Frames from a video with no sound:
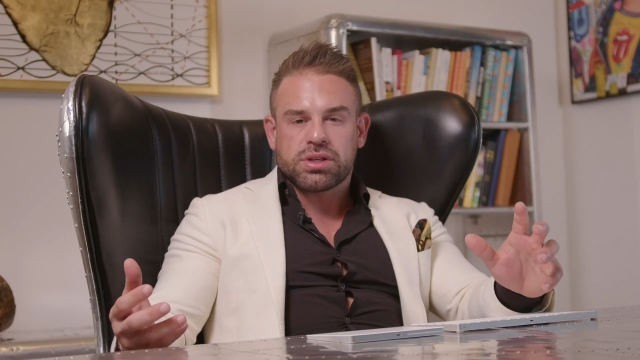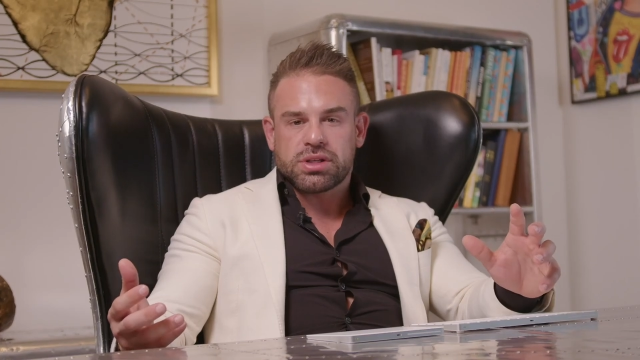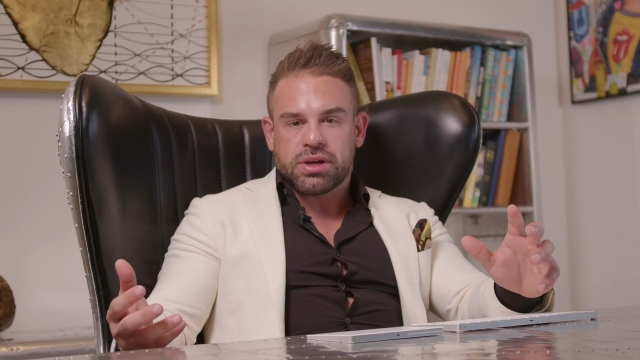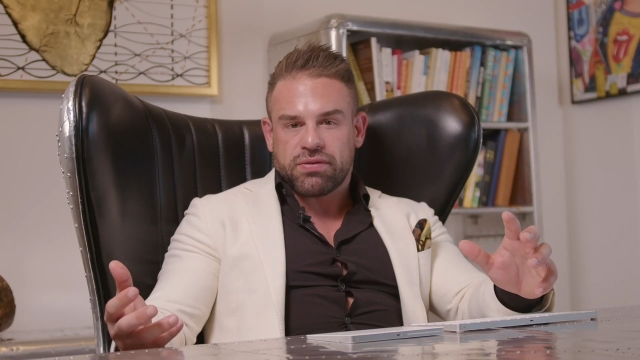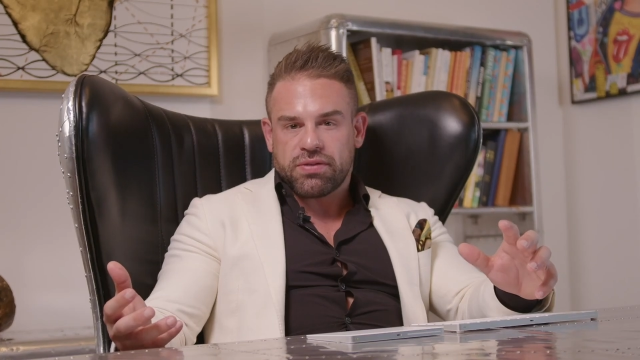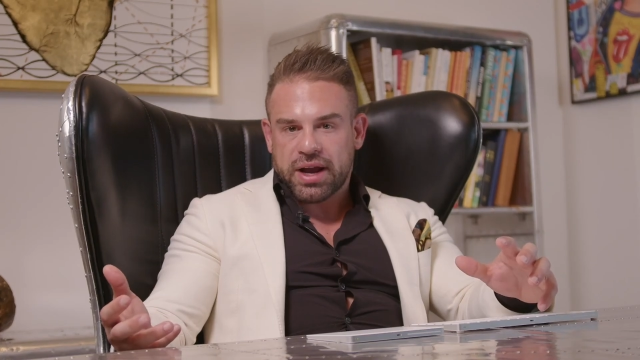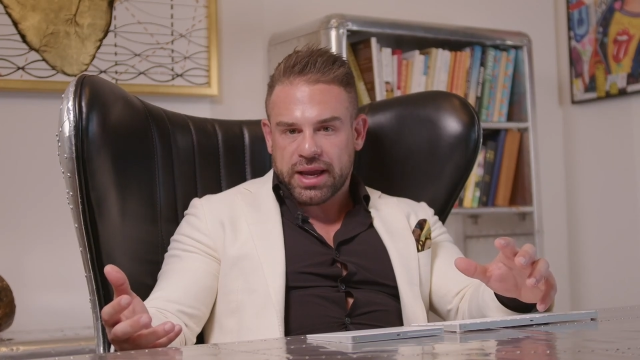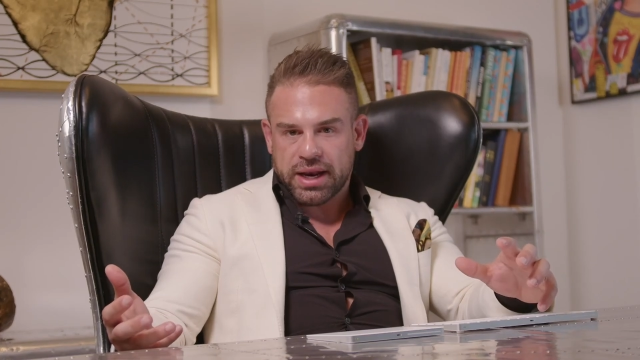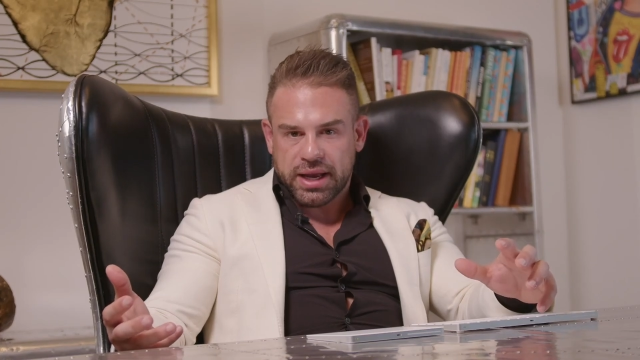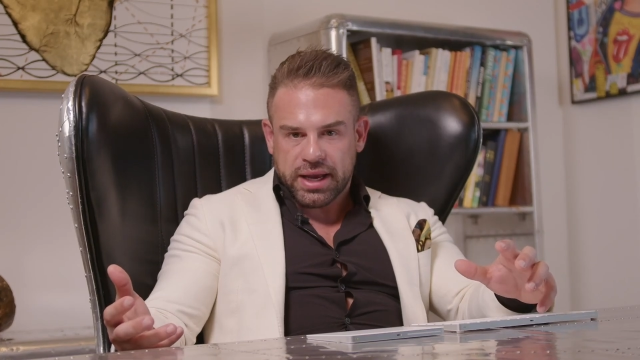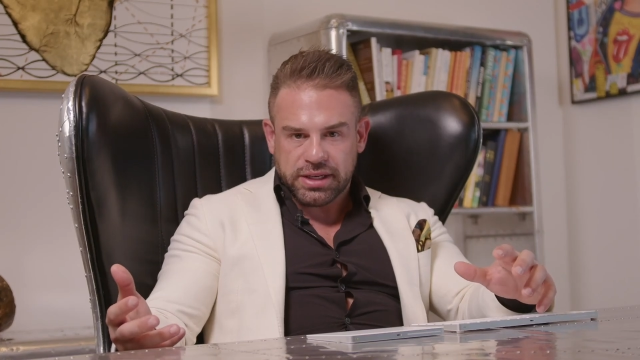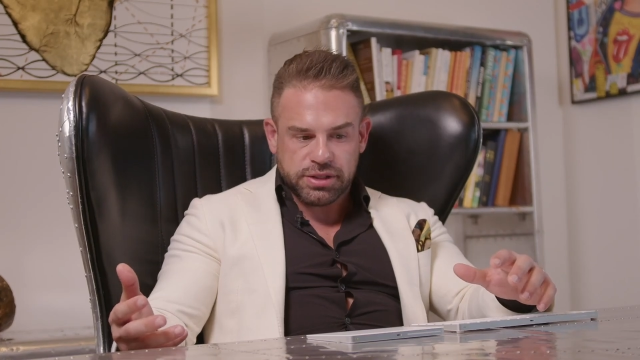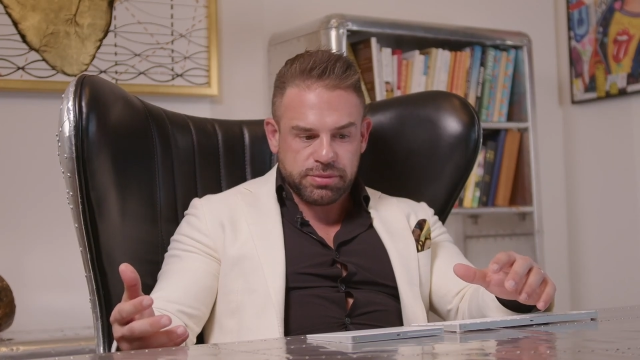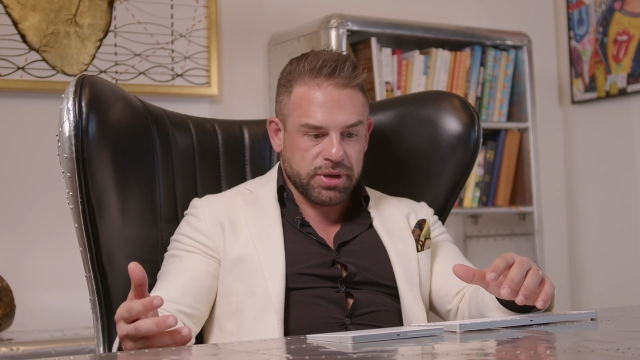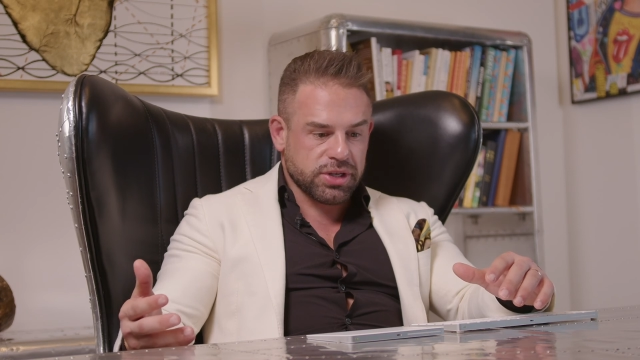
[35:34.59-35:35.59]
of iodine,
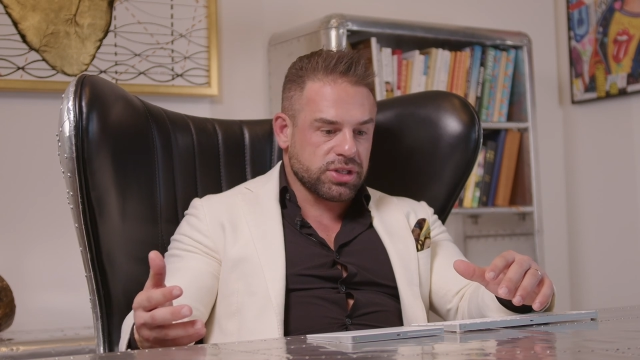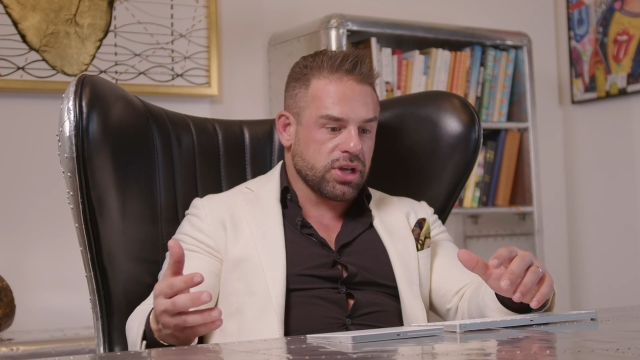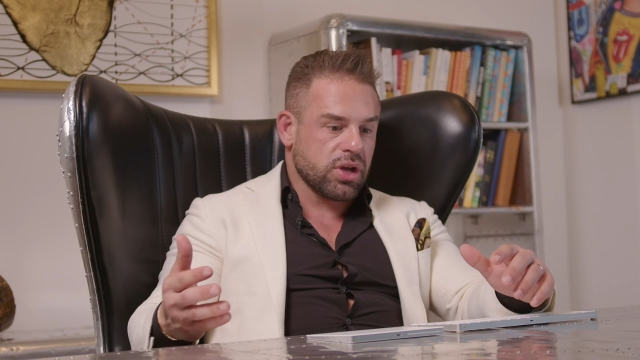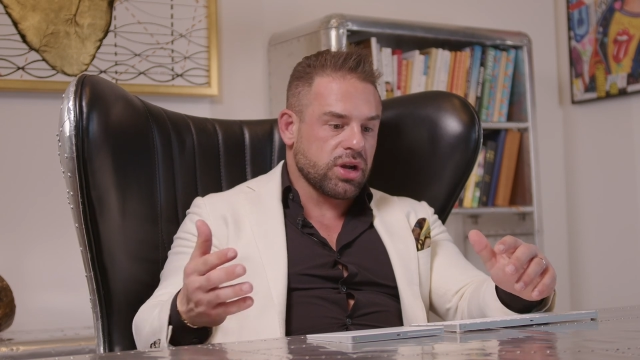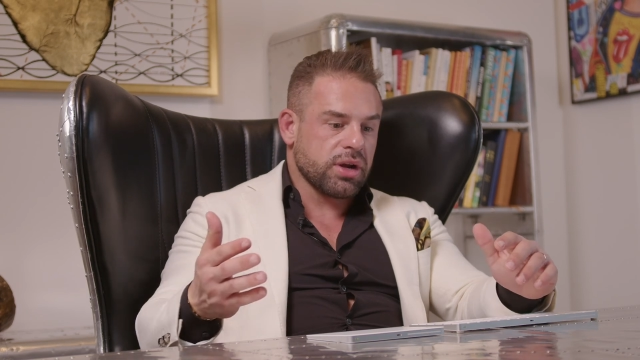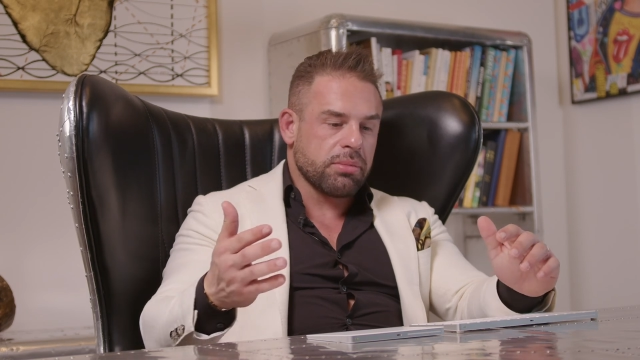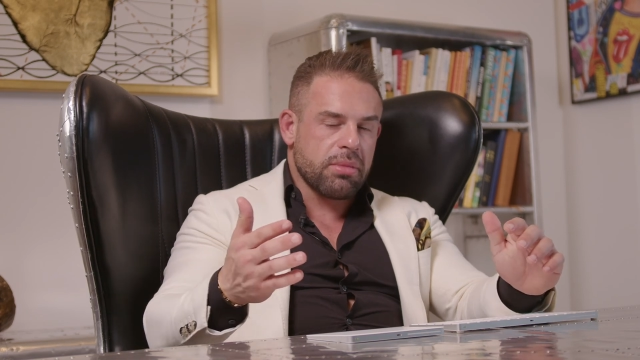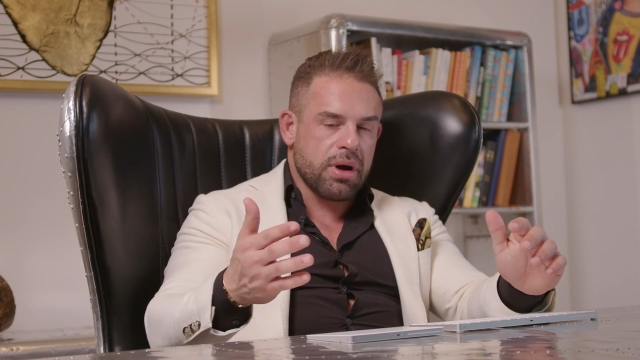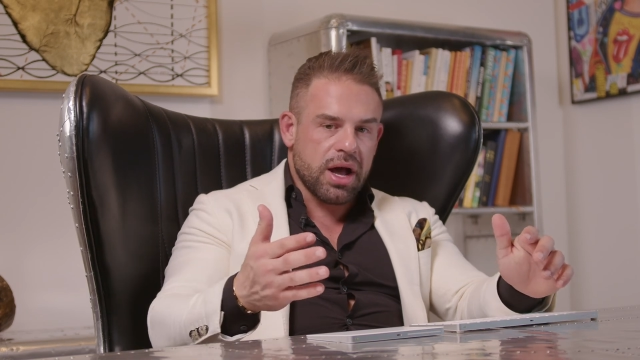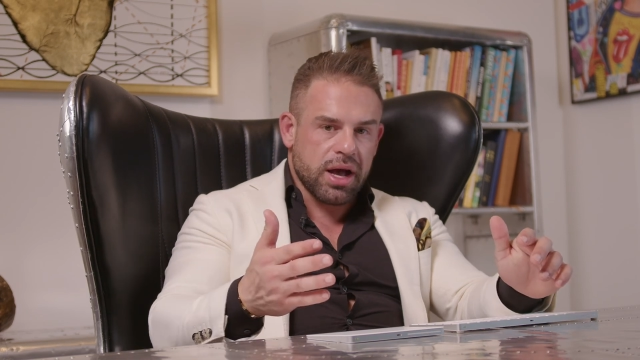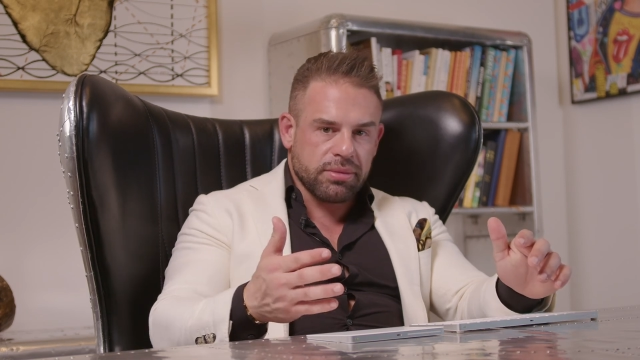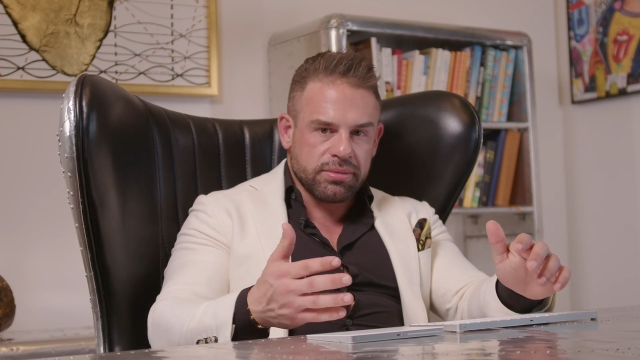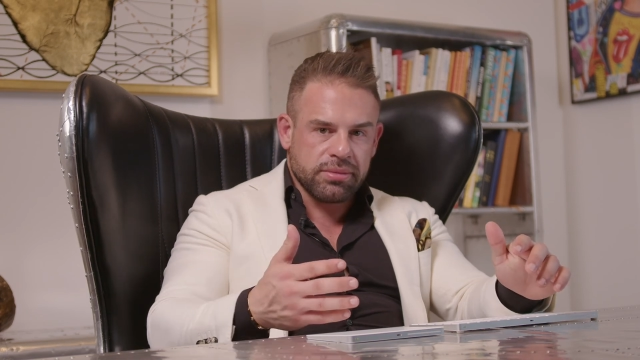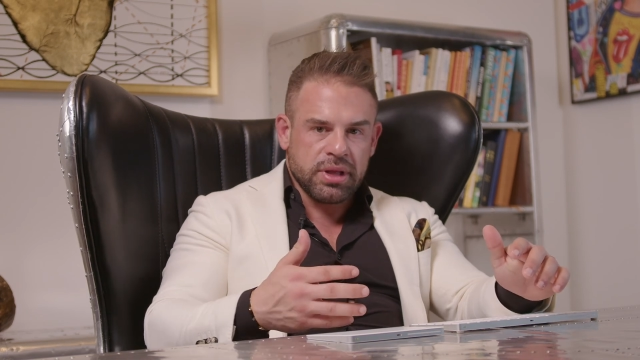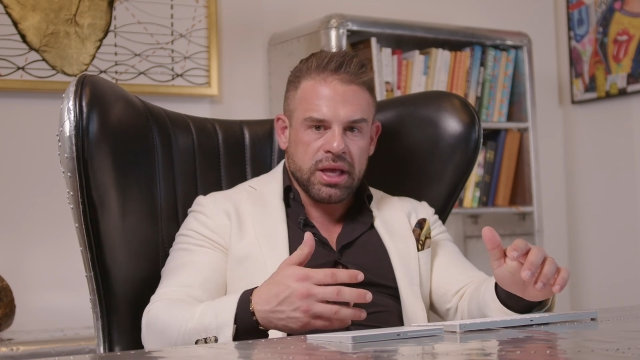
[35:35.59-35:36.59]
especially on a
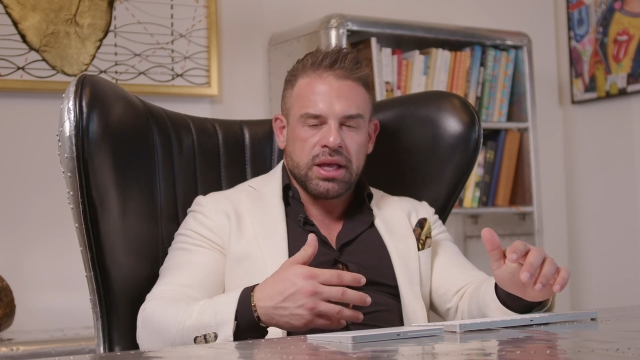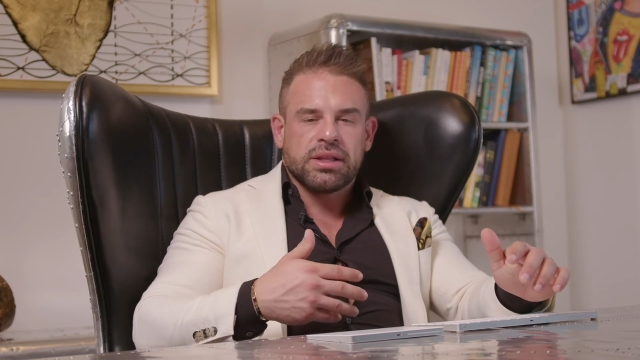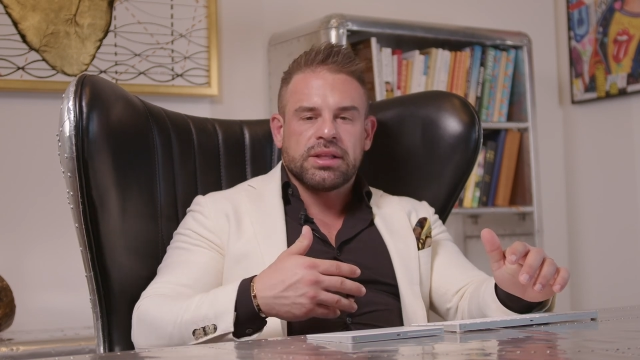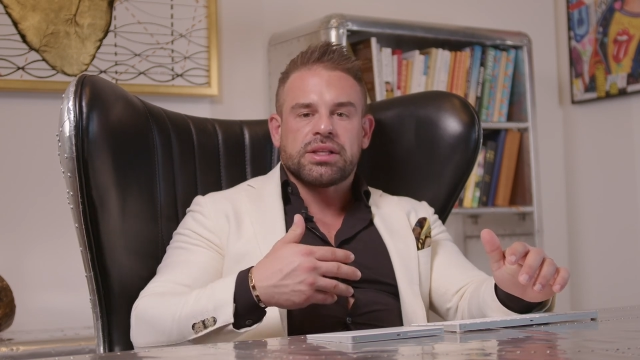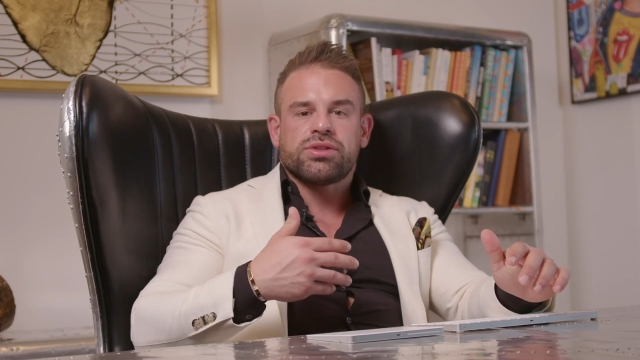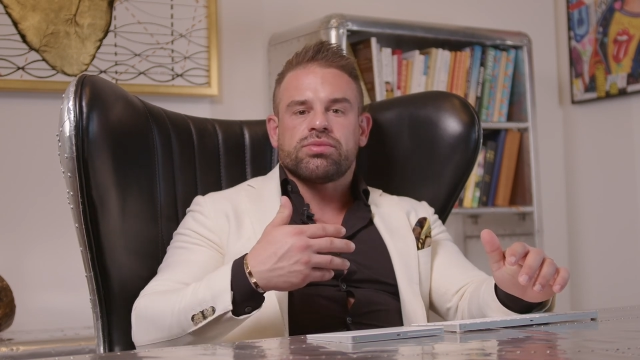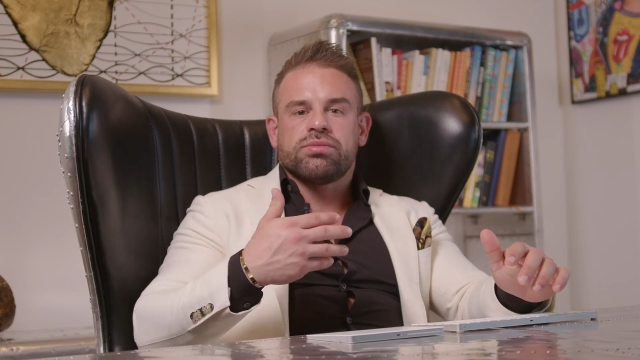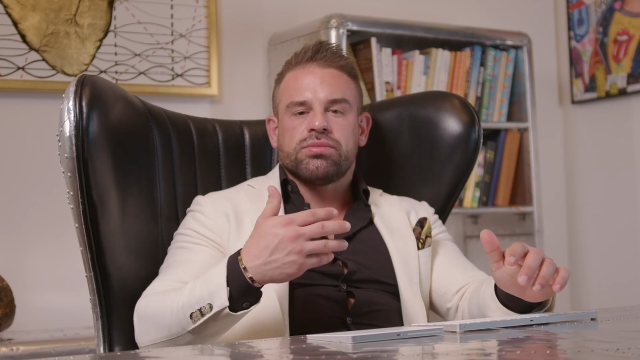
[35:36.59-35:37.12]
mom that